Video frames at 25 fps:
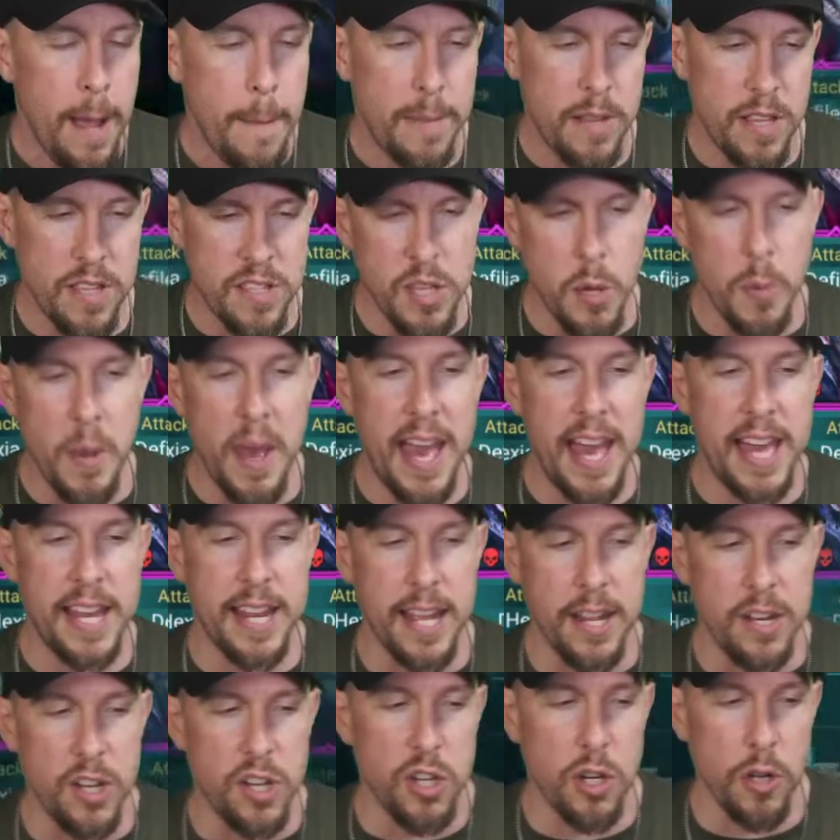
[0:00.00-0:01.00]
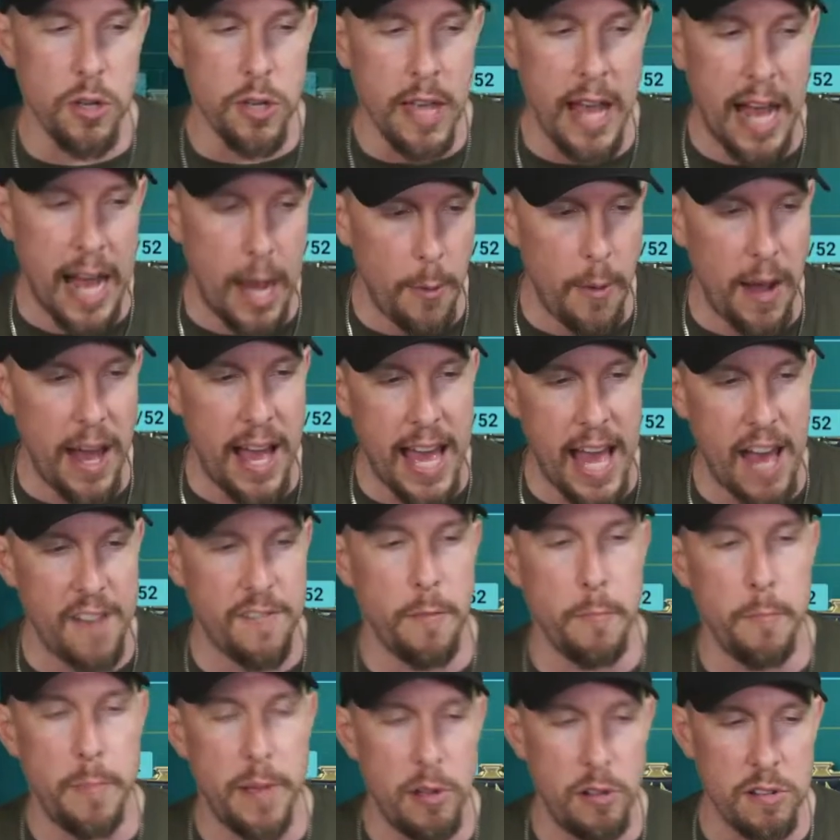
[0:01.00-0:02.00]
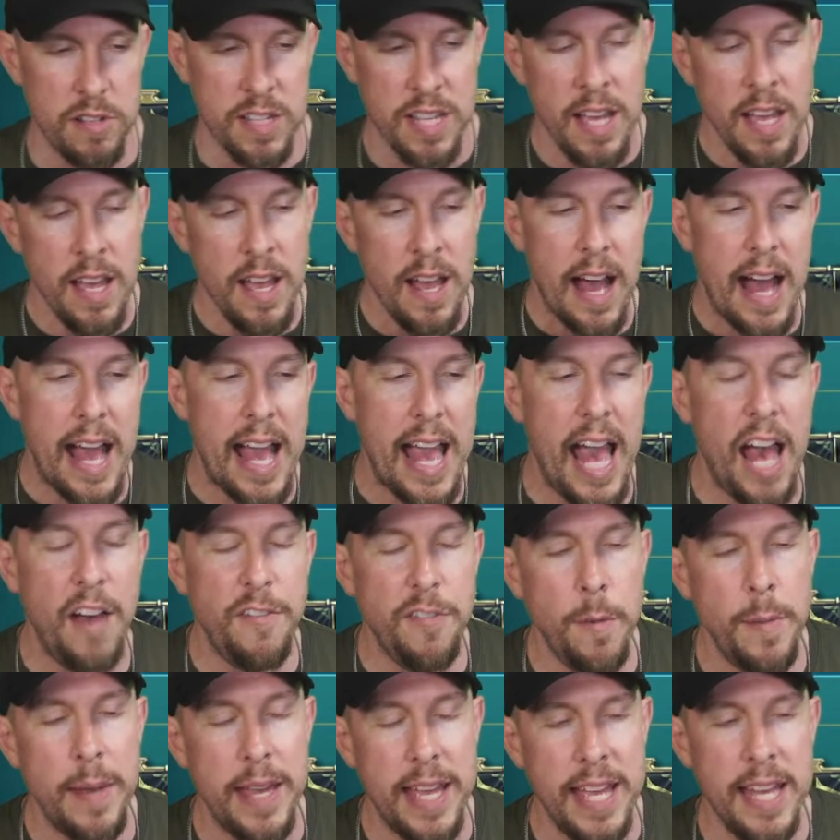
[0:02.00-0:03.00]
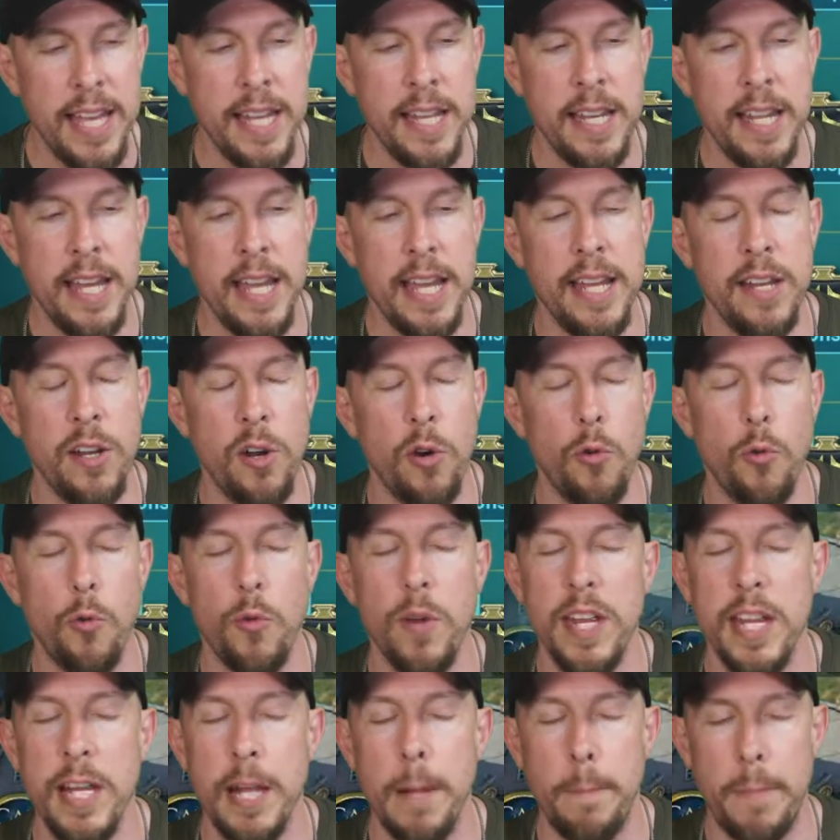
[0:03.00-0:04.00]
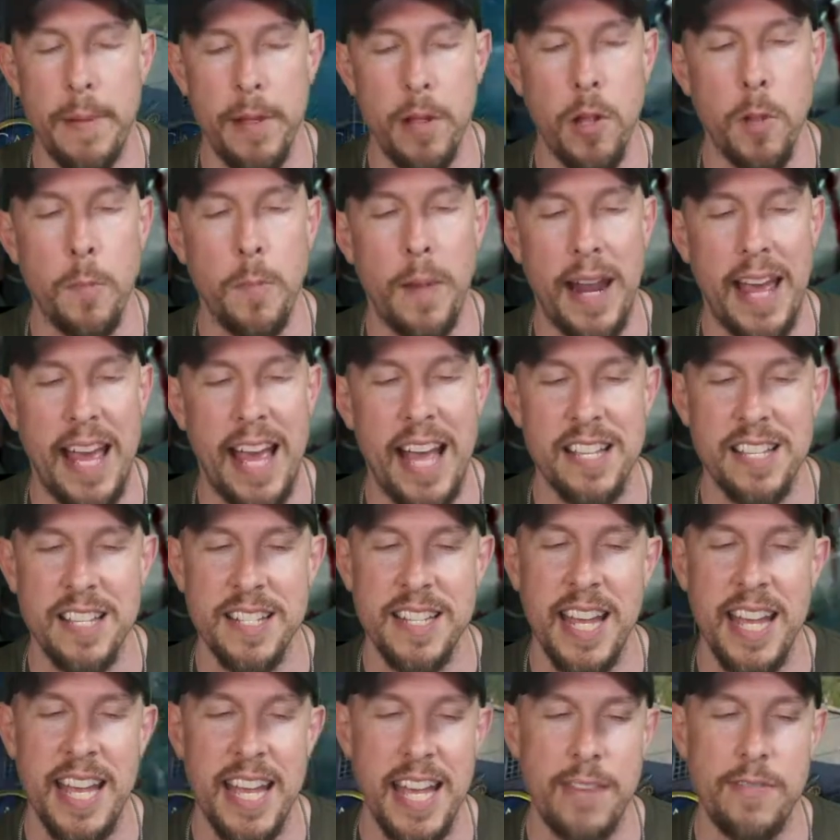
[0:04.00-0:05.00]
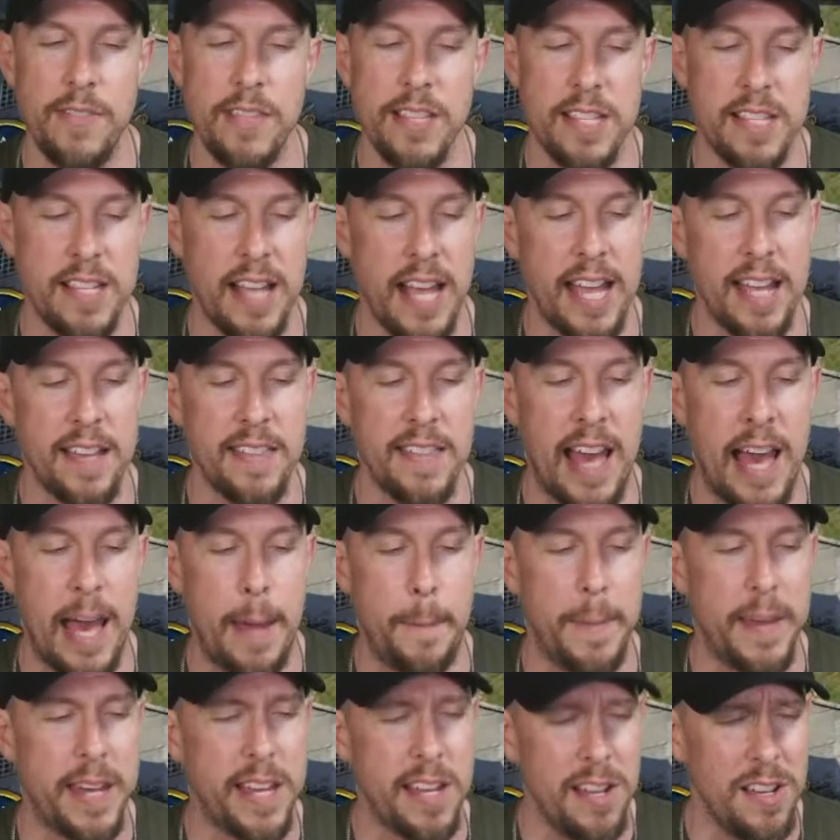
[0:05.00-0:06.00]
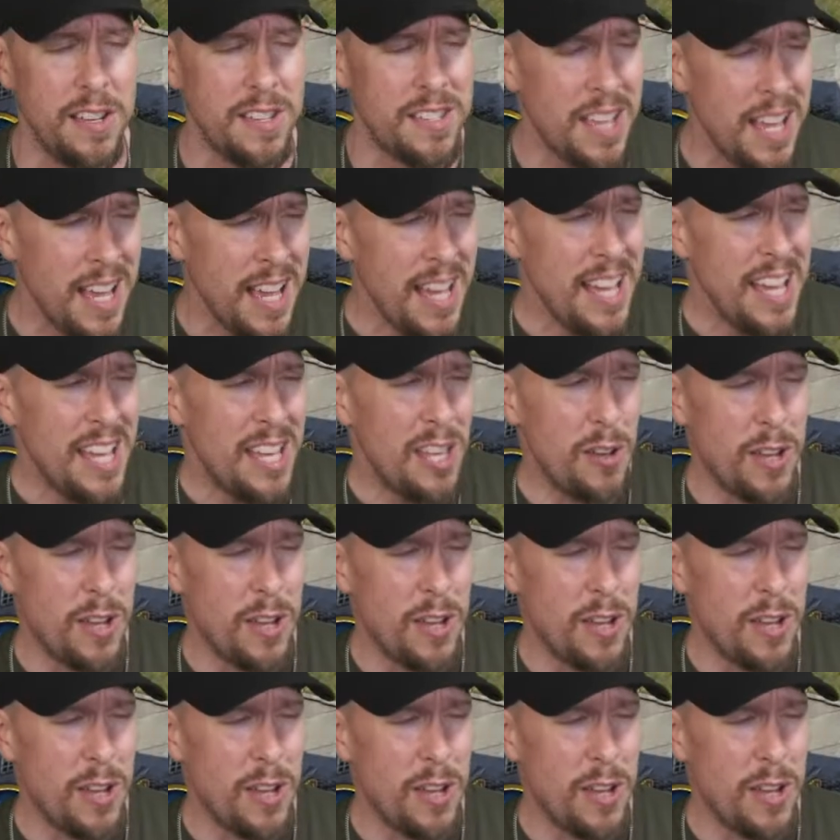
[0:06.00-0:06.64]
but let's go ahead and show you how I have him built. I have him in an arena build, but I hesitate even saying that because you